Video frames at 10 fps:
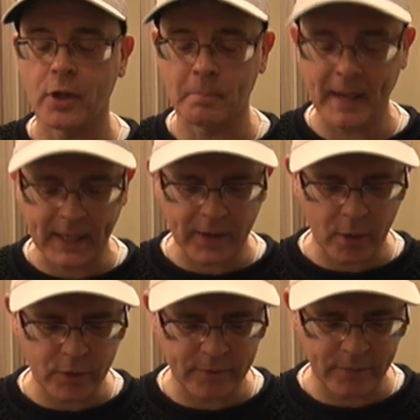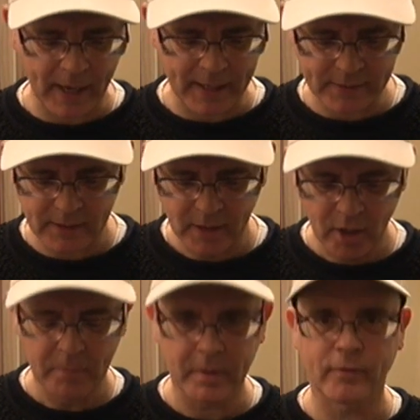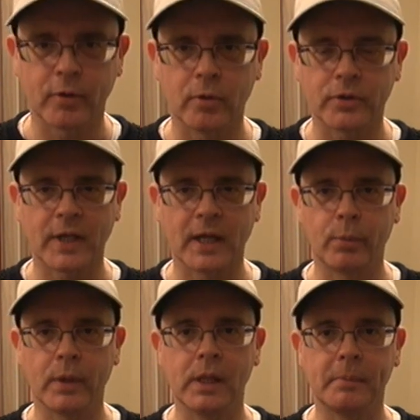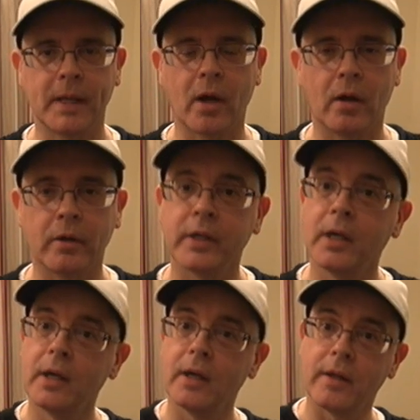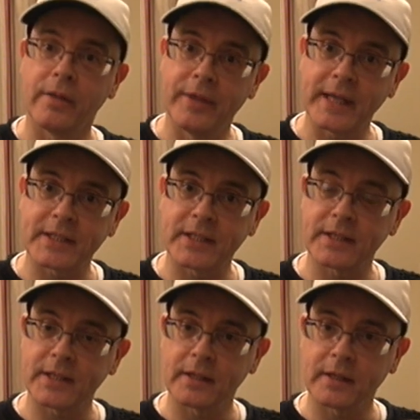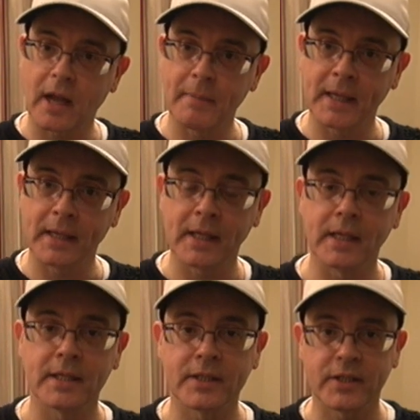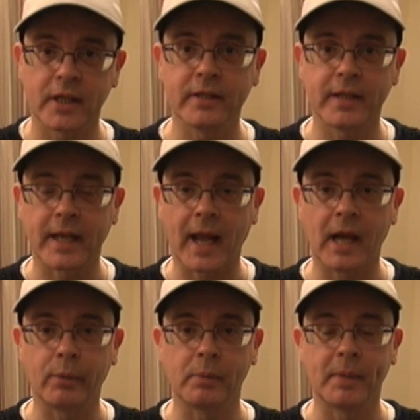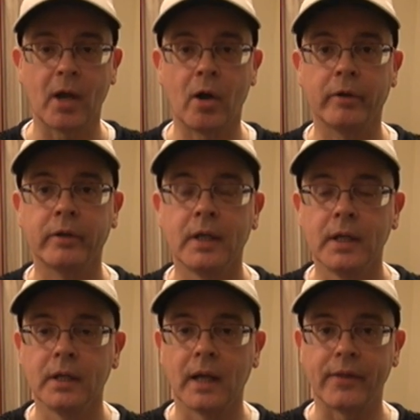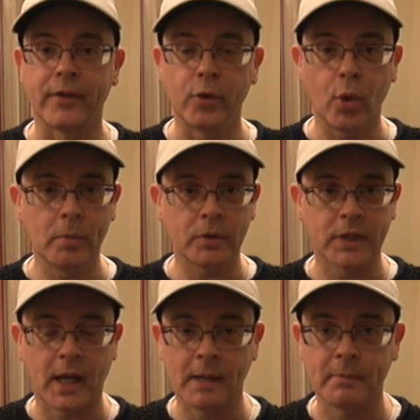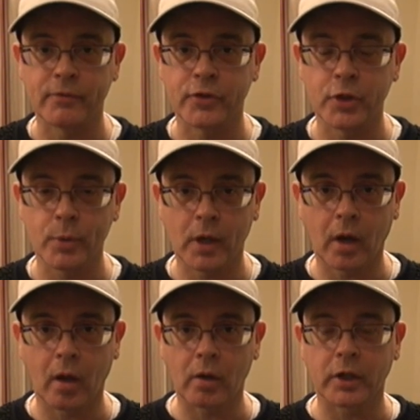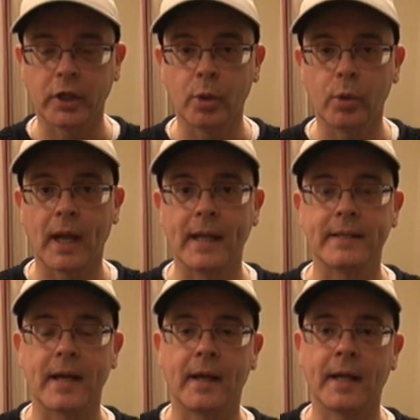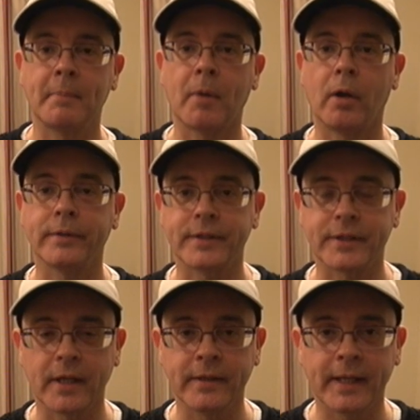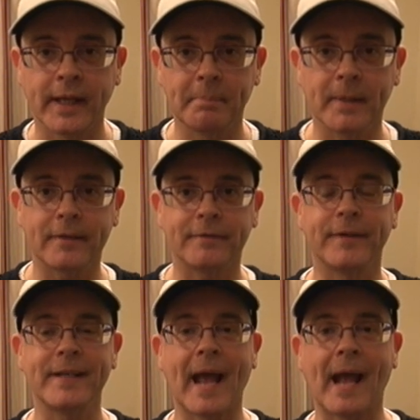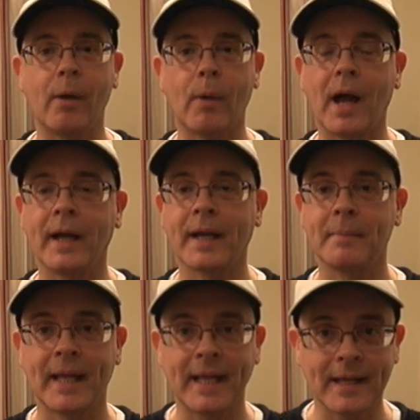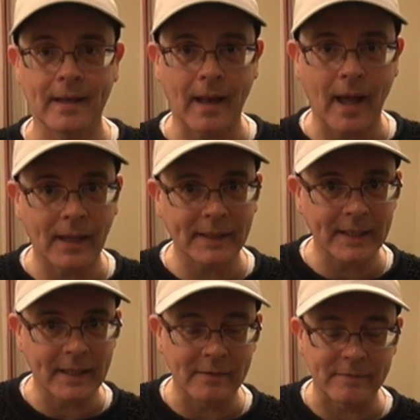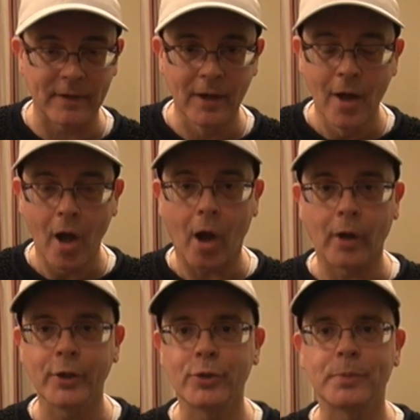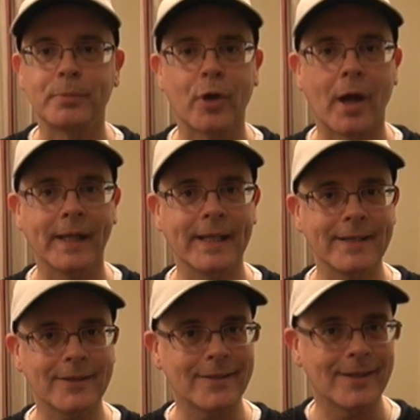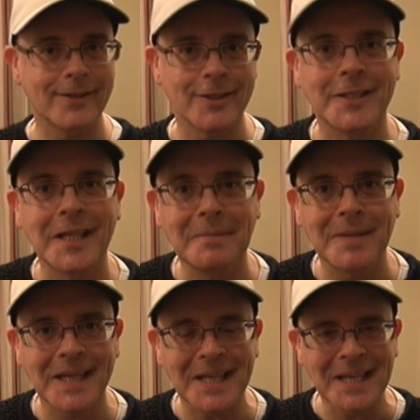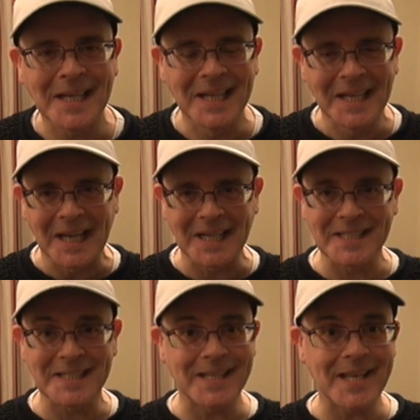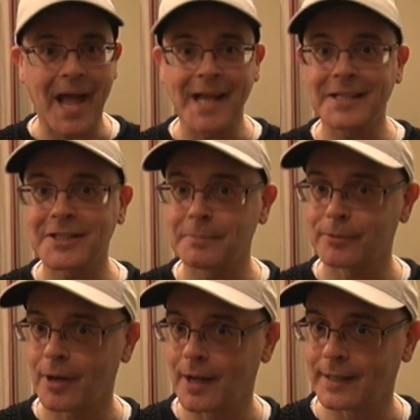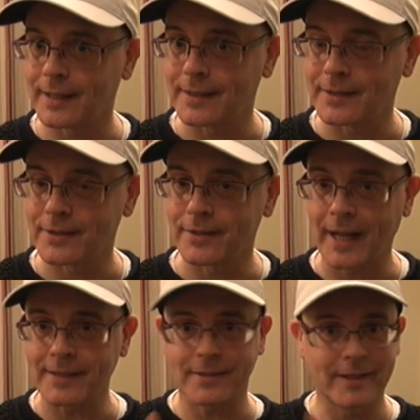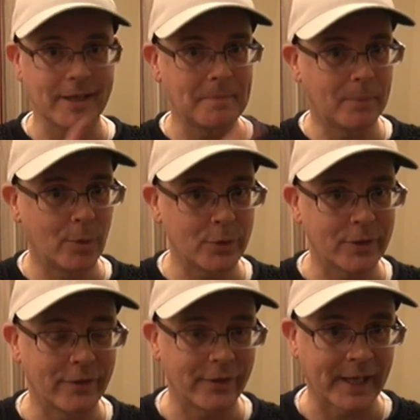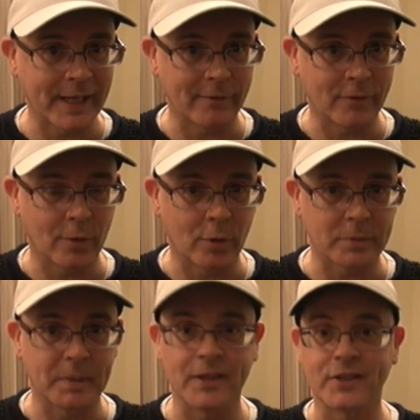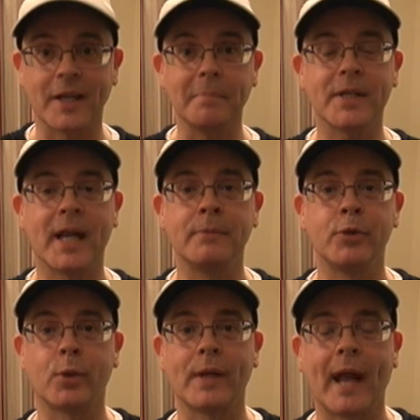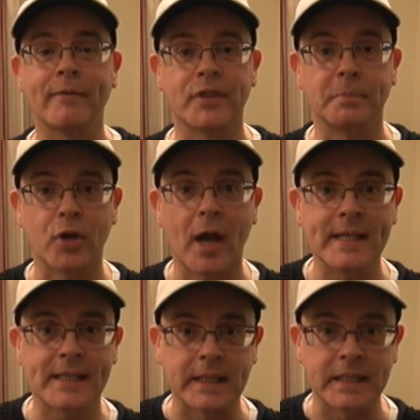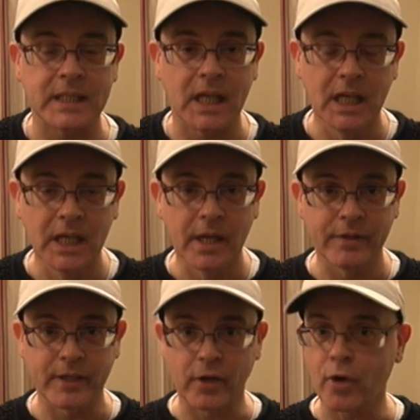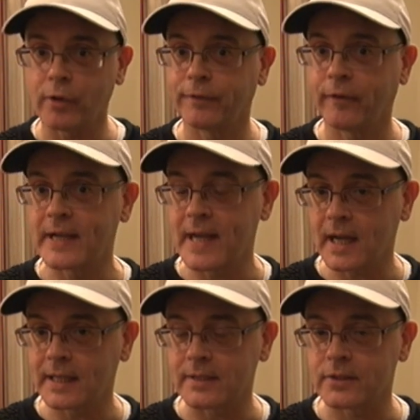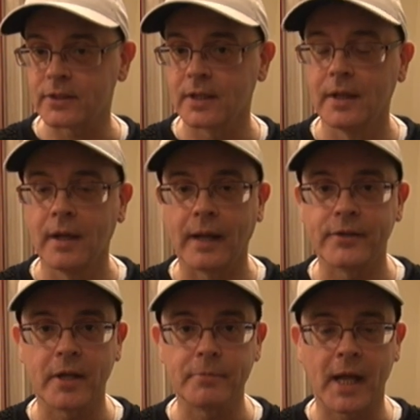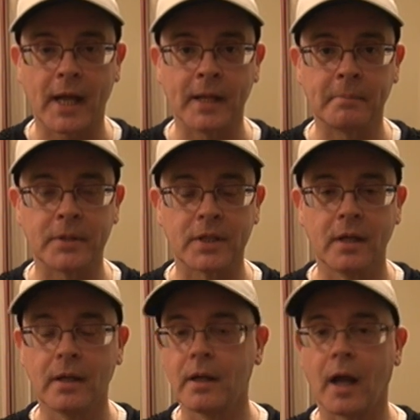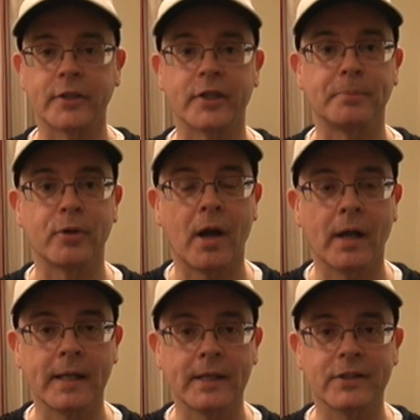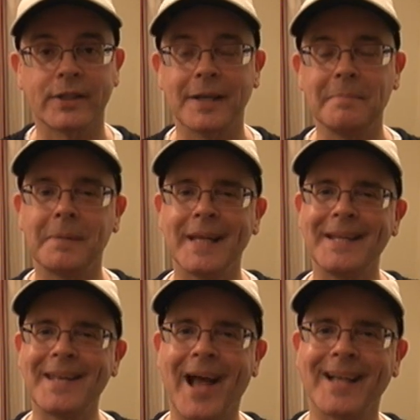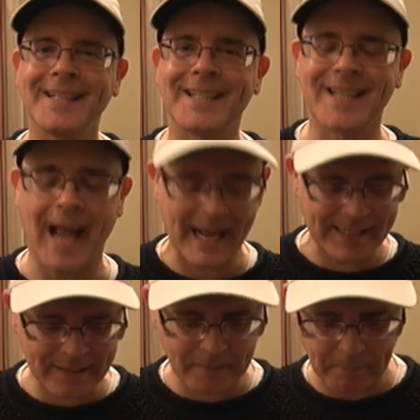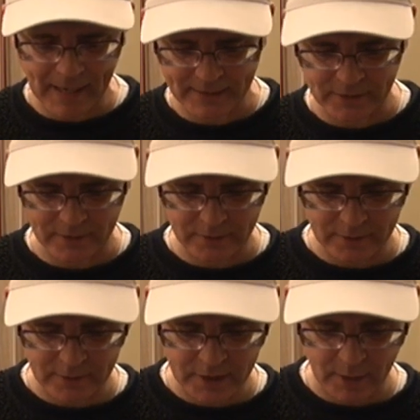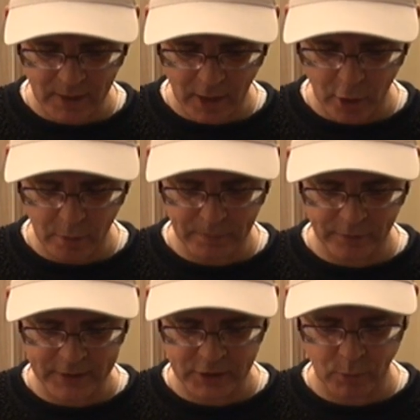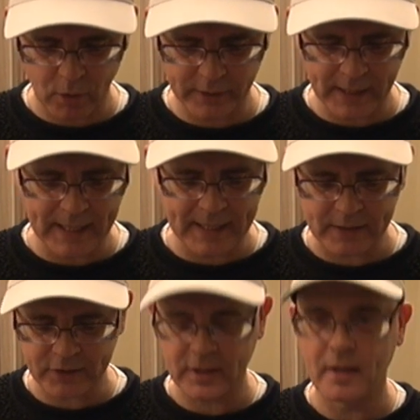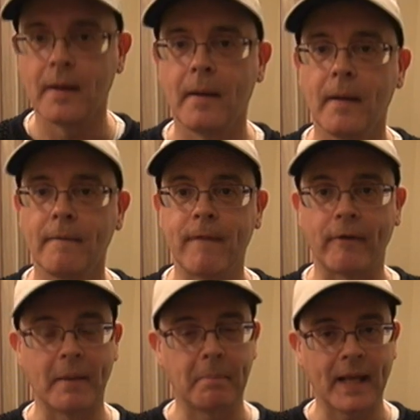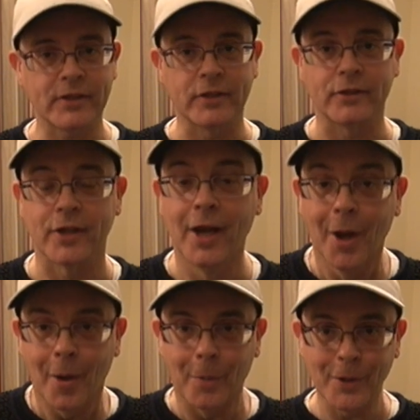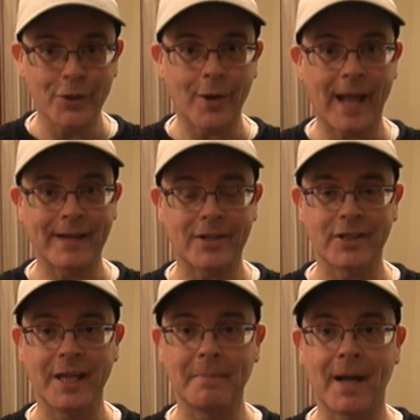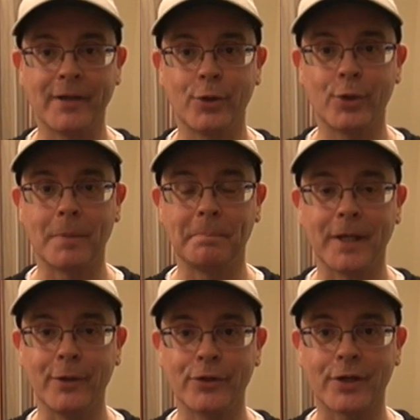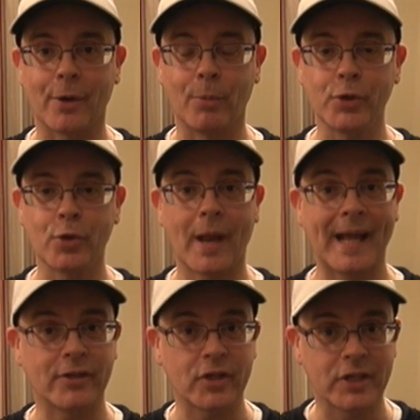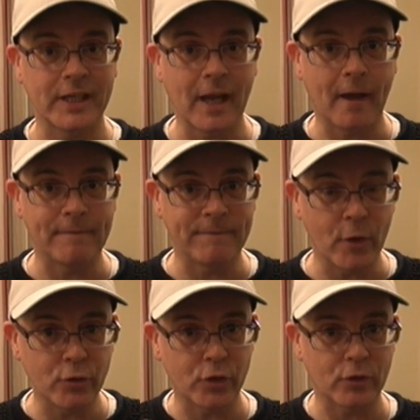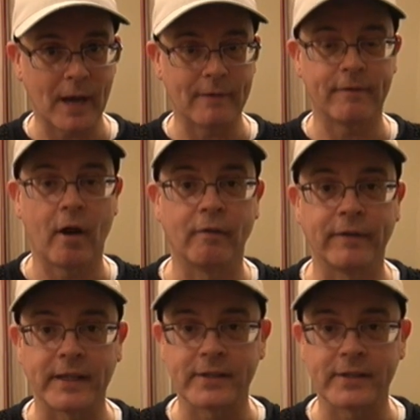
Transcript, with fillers: So make a note of that. But of course, I will be on this coming Sunday. I will be on at the normal time of two o'clock U K time on Sunday. But for now, I am here live. Are you surprised to see me? Is it a nice surprise? That's the important thing, of course, because sometimes you can have surprises that are not very nice. And sometimes a surprise can be nice and pleasant. So I hope this one is very pleasant. Would you like to see my new computer? Would you like to see a photograph of